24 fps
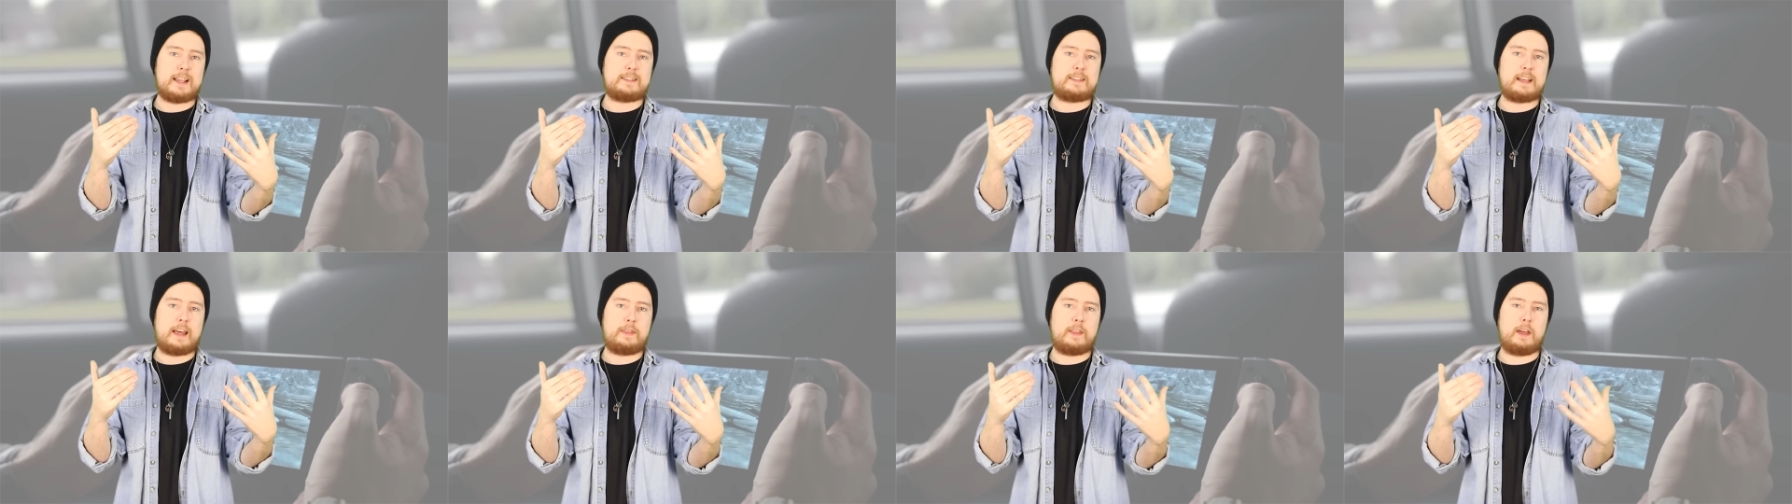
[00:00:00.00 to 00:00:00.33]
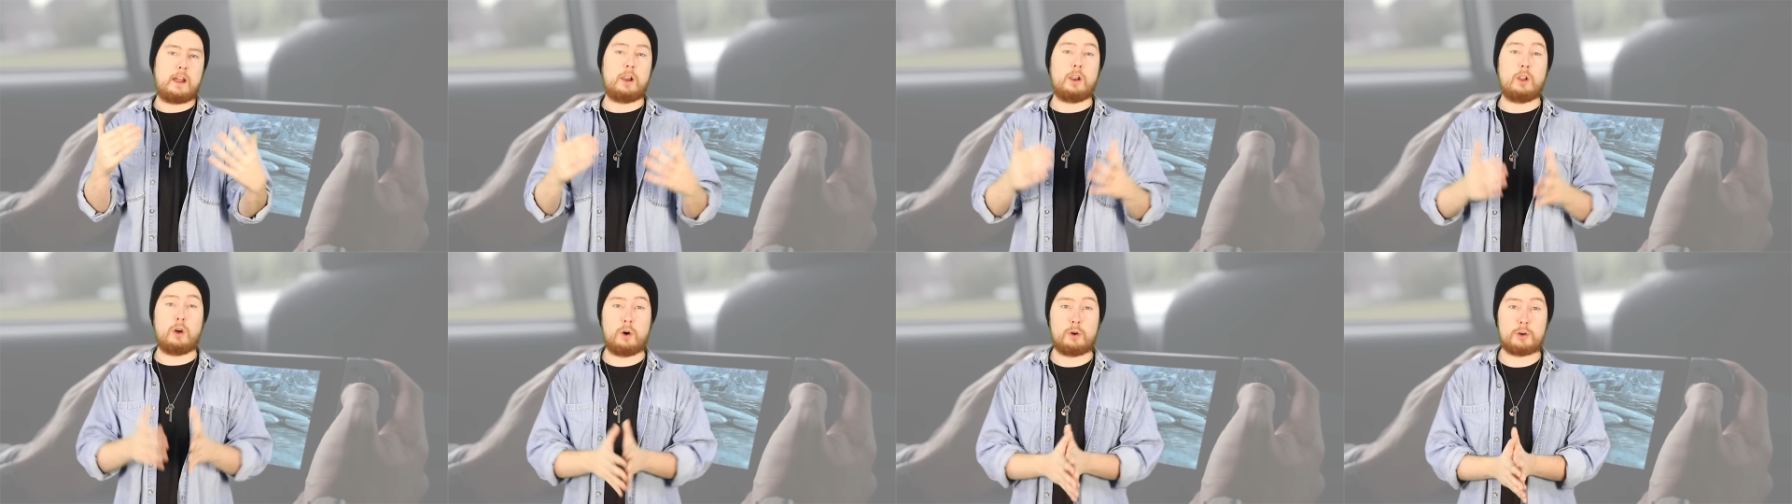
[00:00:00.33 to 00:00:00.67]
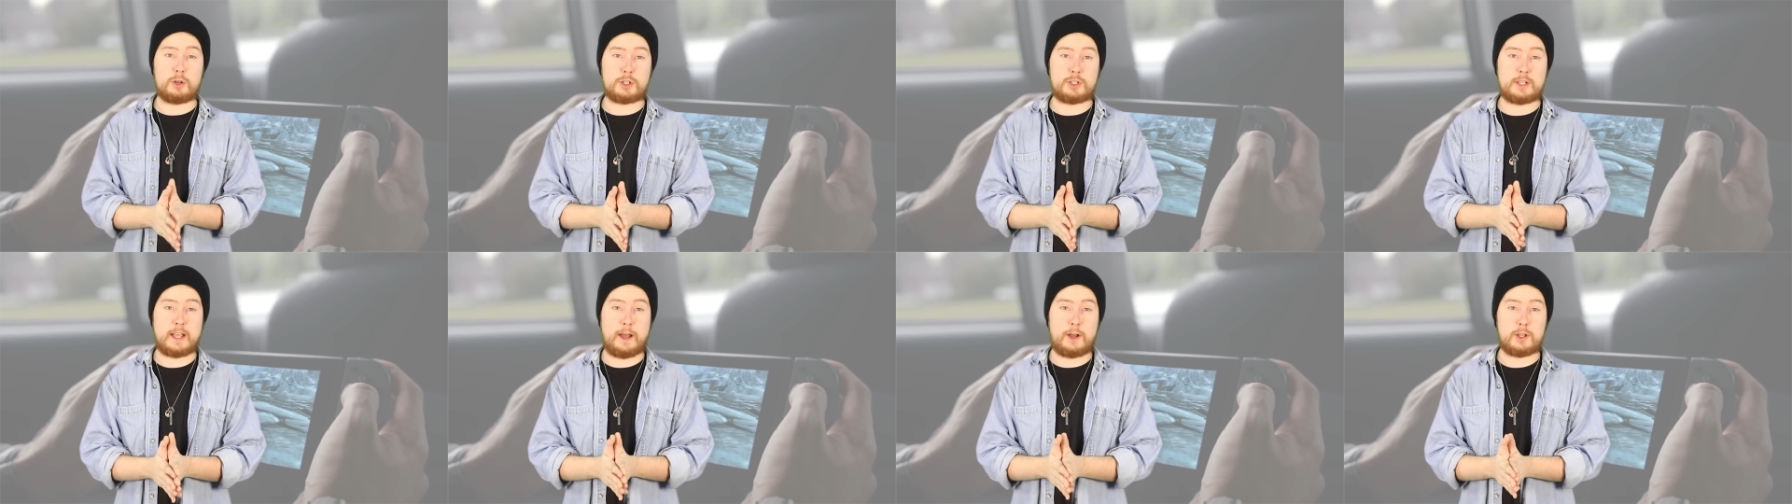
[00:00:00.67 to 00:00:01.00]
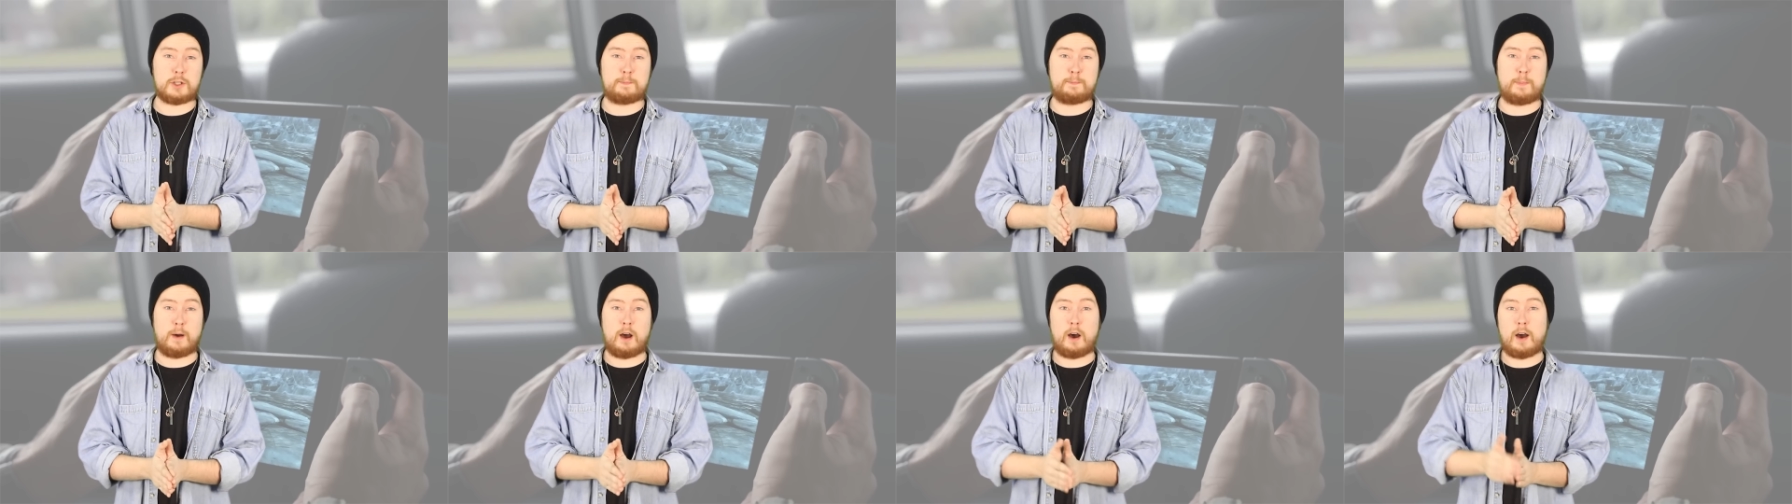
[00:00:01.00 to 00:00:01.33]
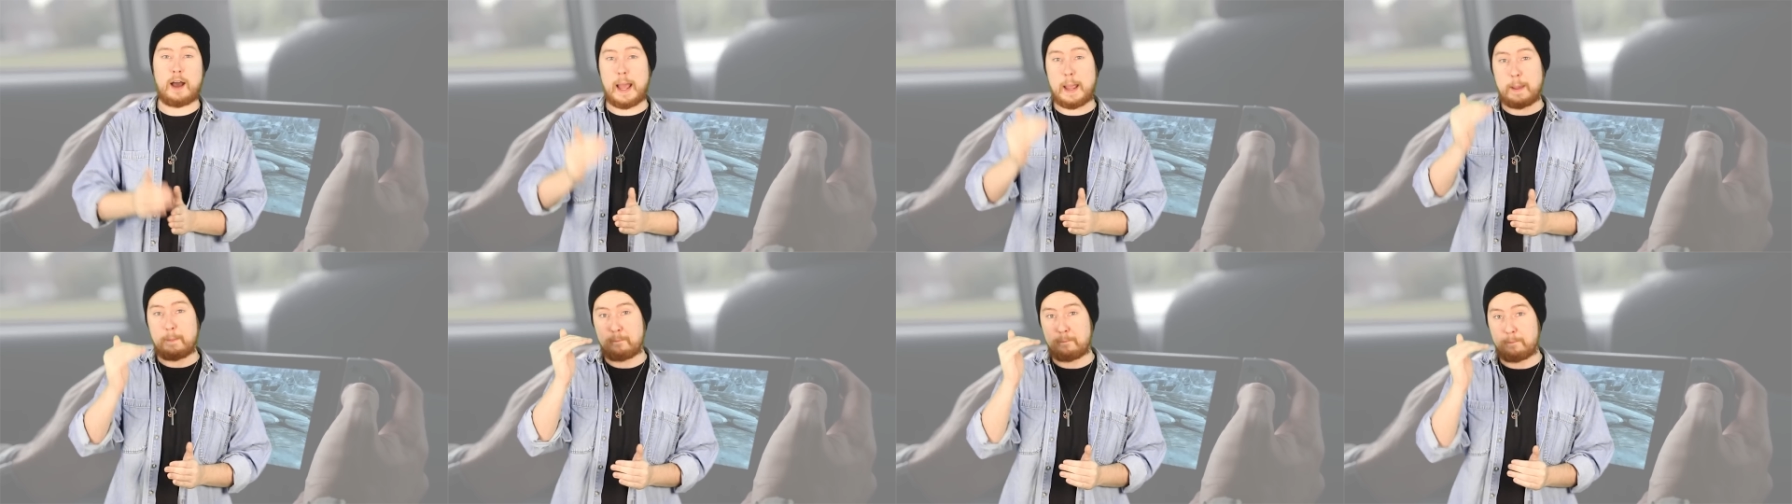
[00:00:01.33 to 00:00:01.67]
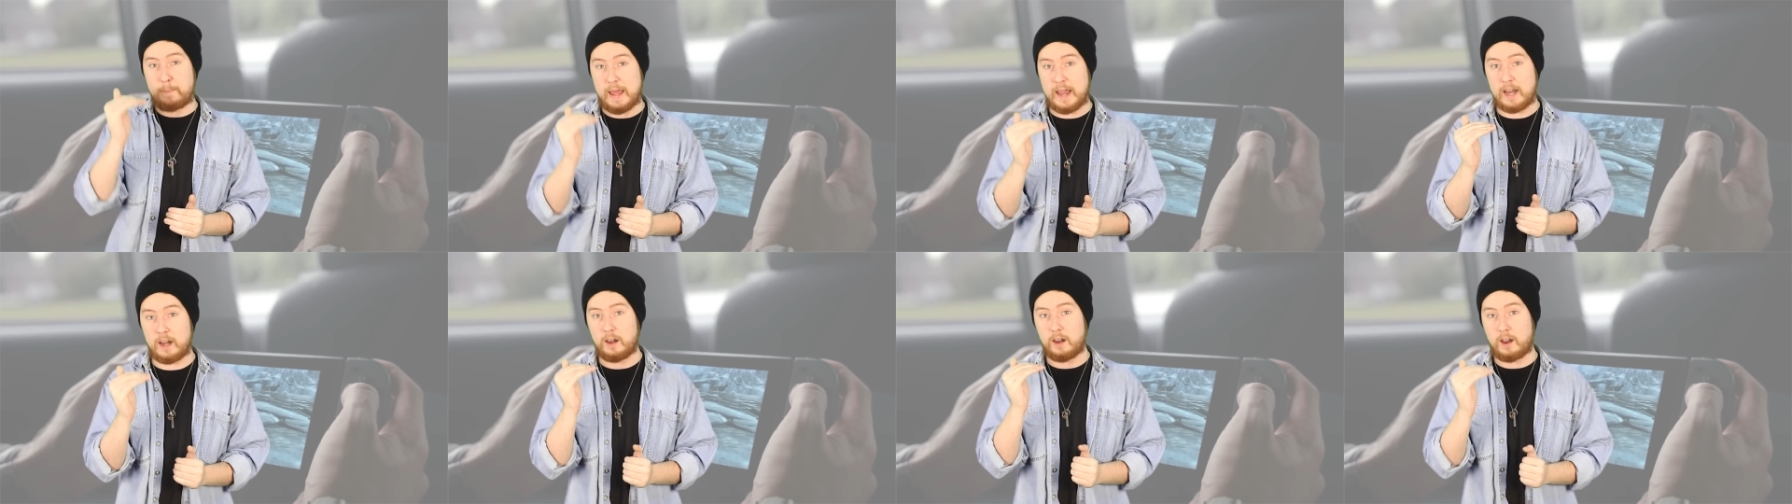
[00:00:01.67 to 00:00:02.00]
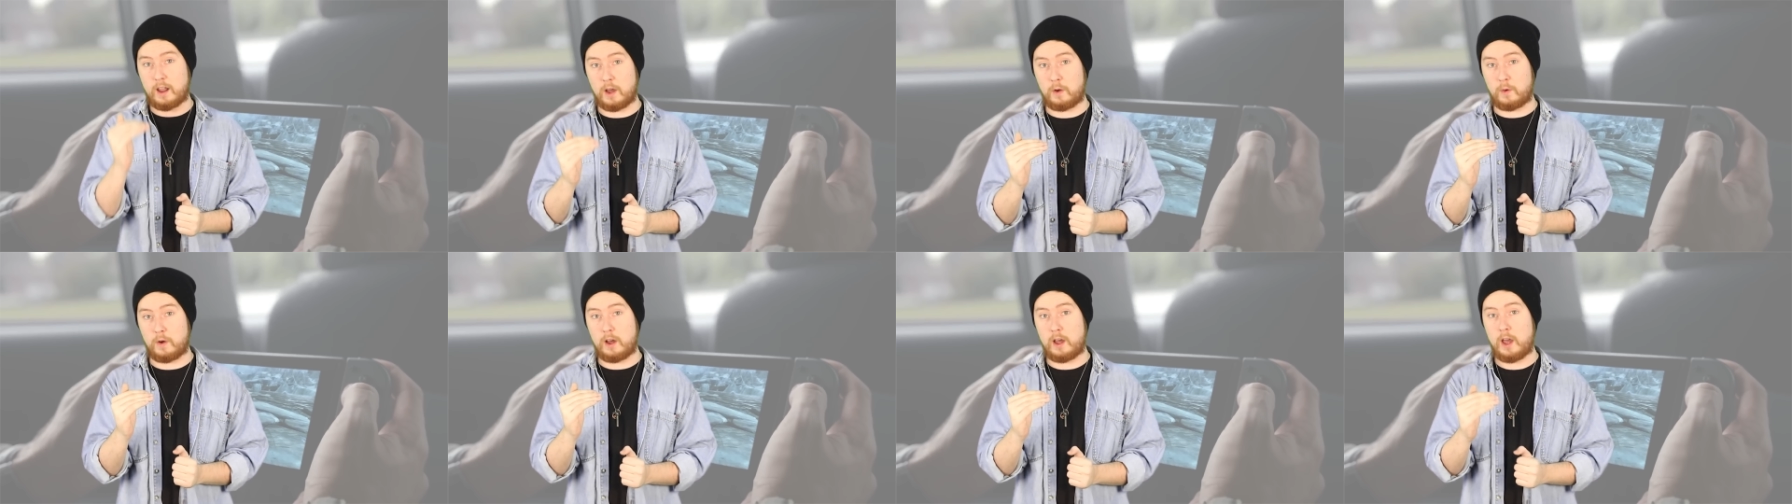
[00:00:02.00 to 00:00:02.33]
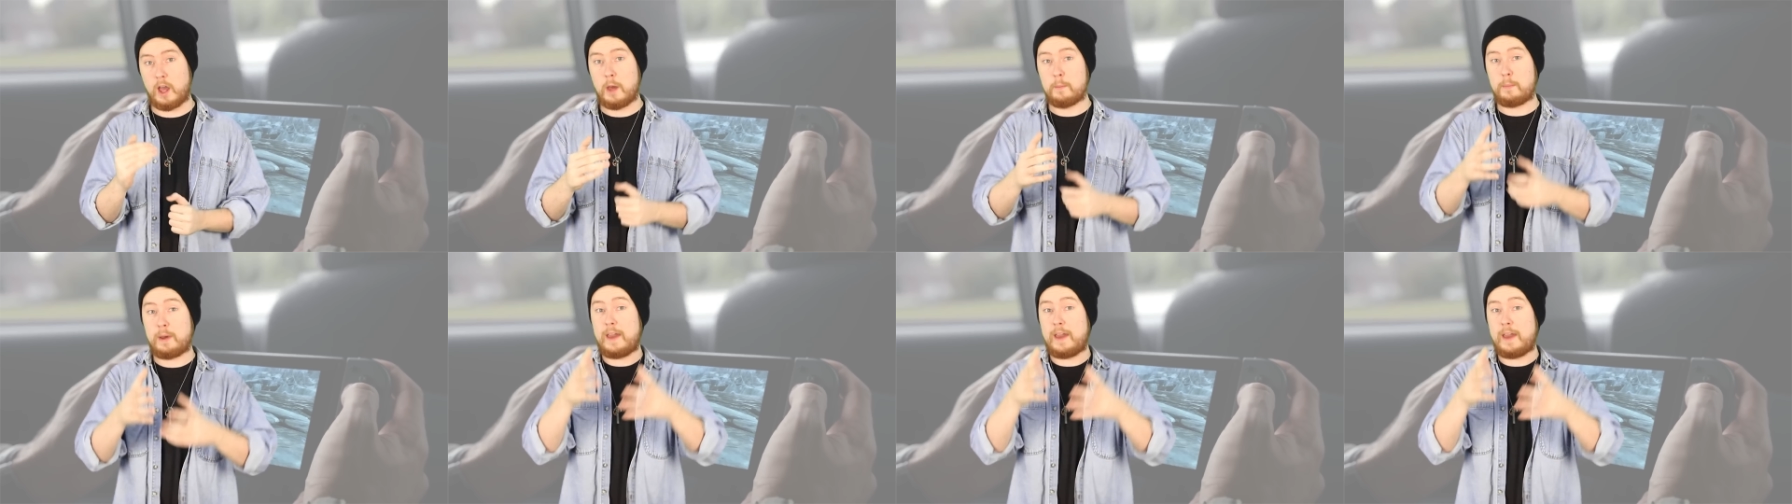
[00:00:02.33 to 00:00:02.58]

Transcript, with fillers: to set their launch sales bar a bit lower,